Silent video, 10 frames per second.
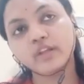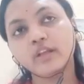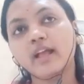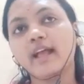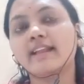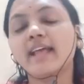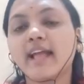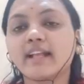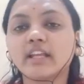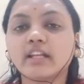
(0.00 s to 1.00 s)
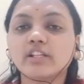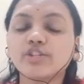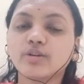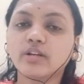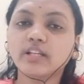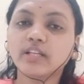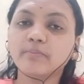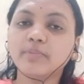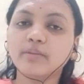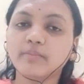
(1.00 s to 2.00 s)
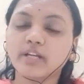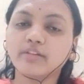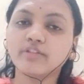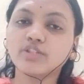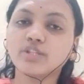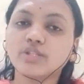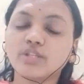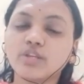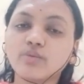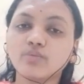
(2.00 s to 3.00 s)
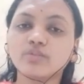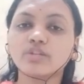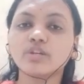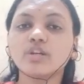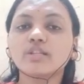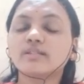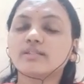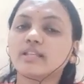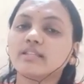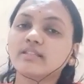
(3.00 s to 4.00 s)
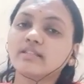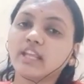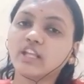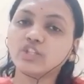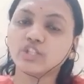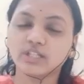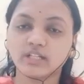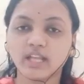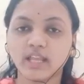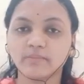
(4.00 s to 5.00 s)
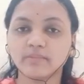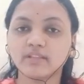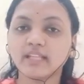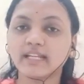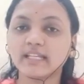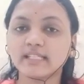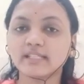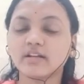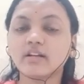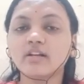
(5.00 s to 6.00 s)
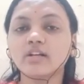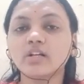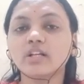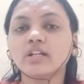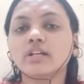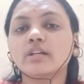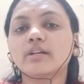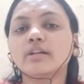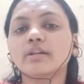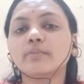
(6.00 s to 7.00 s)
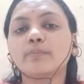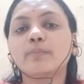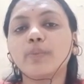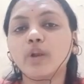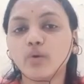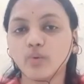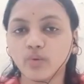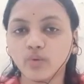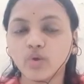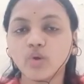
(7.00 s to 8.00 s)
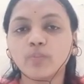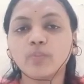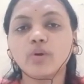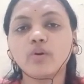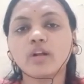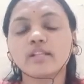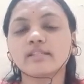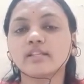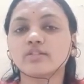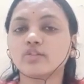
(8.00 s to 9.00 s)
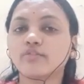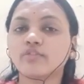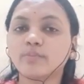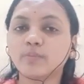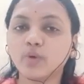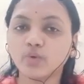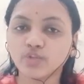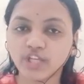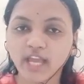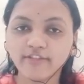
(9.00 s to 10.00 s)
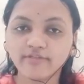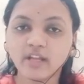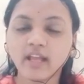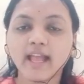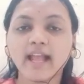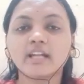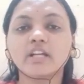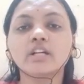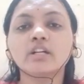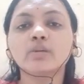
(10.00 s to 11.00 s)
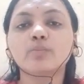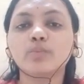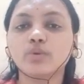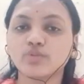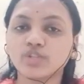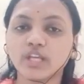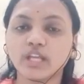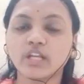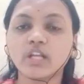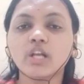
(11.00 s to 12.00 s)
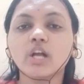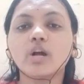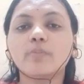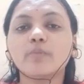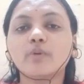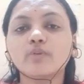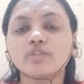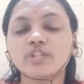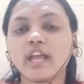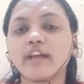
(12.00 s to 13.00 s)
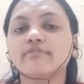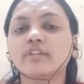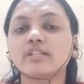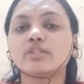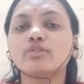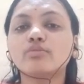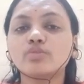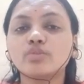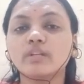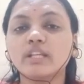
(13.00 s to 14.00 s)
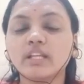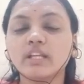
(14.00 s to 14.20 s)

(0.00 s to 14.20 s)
an agricultural implement which is used since ancient time, that is a plow. Plow consists of a plow shaft and a plowshare. A plow shaft is usually